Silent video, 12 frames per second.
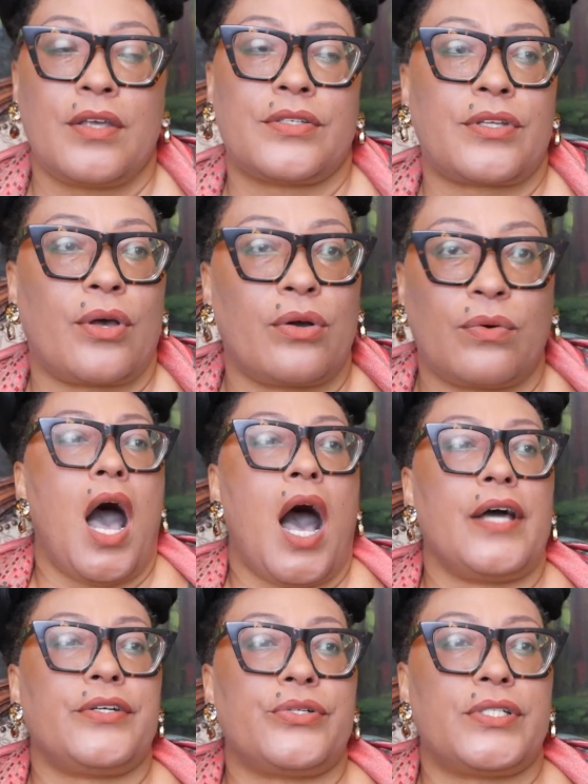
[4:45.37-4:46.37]
So
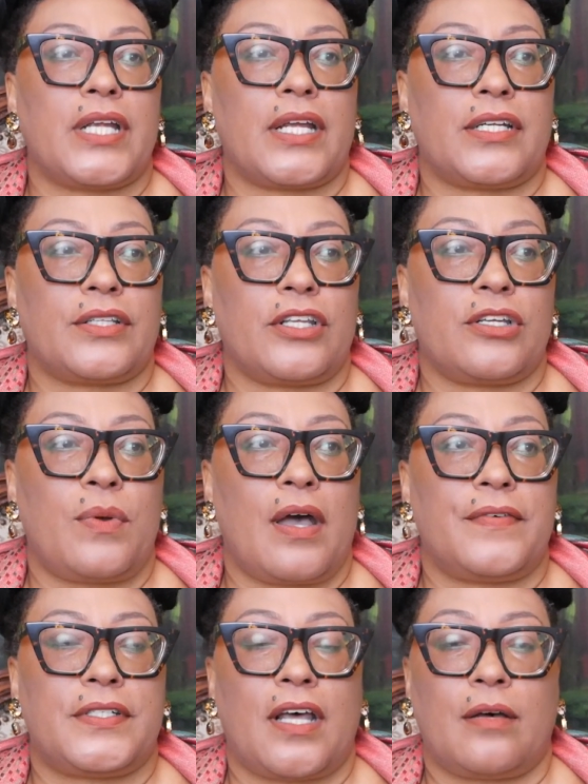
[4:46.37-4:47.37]
understanding that you
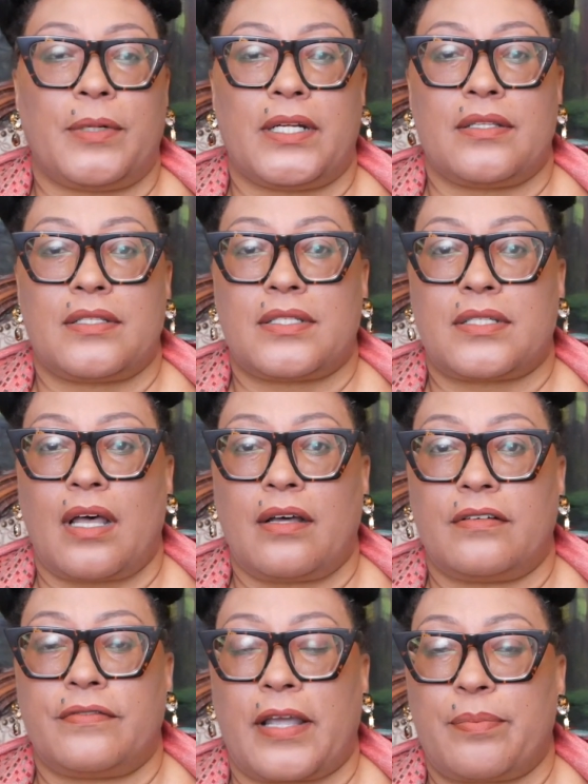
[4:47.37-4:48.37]
have a dominance
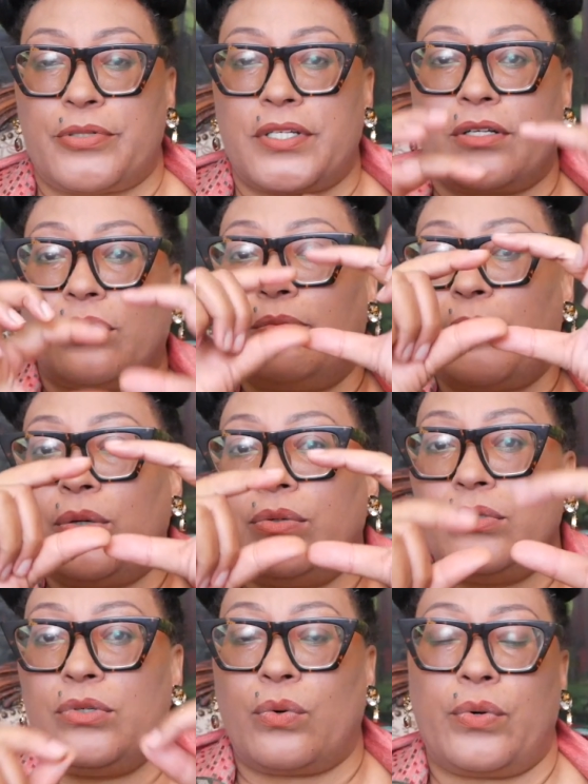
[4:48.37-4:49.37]
of a particular
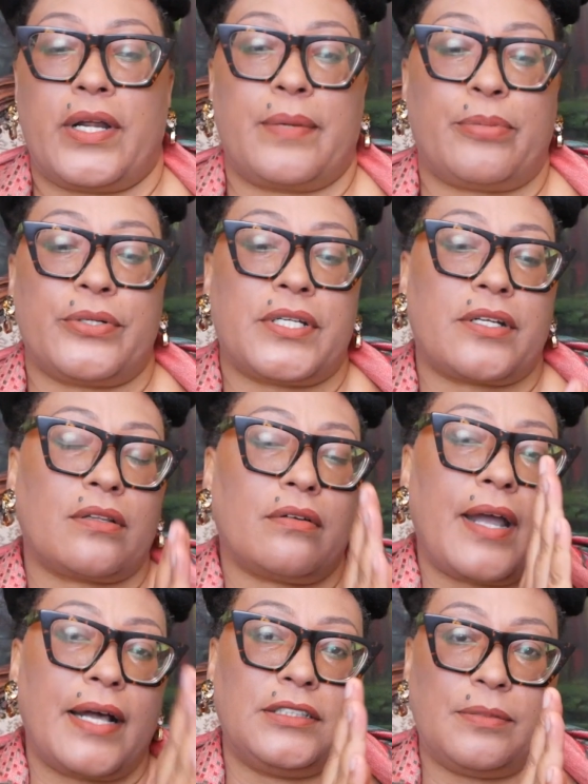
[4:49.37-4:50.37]
mode or a
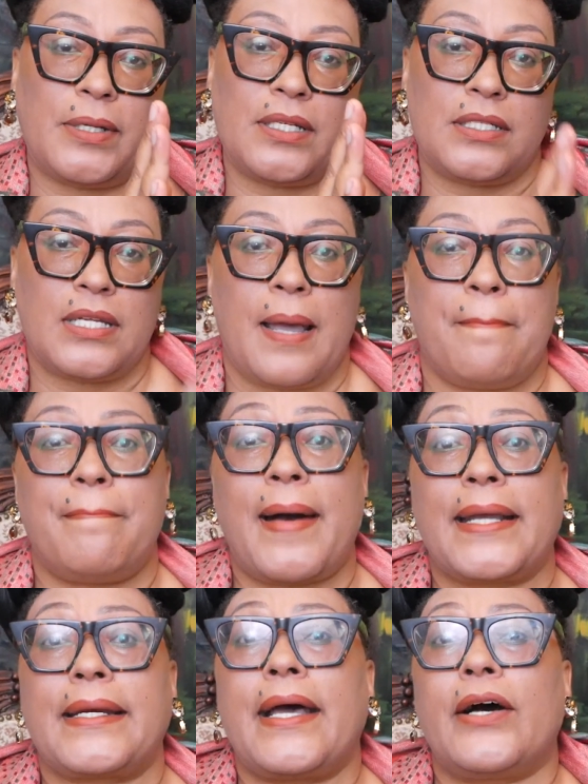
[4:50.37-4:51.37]
particular element
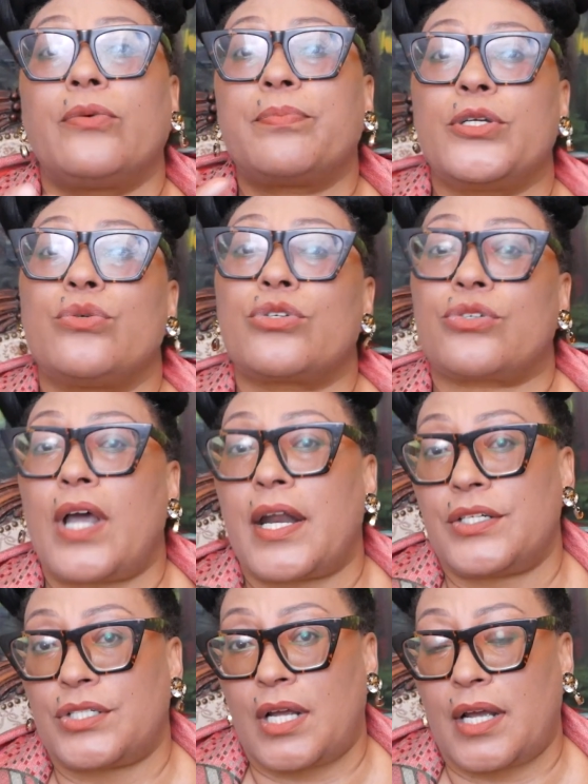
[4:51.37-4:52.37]
might help you
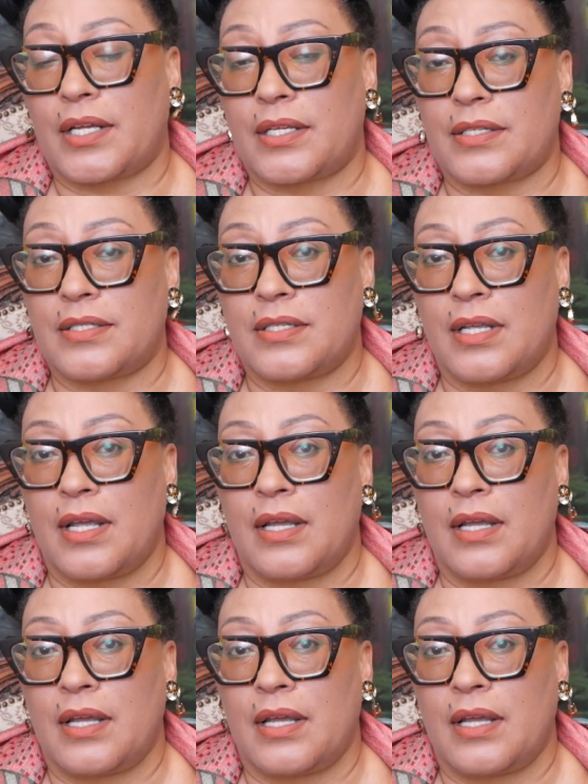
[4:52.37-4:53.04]
strategize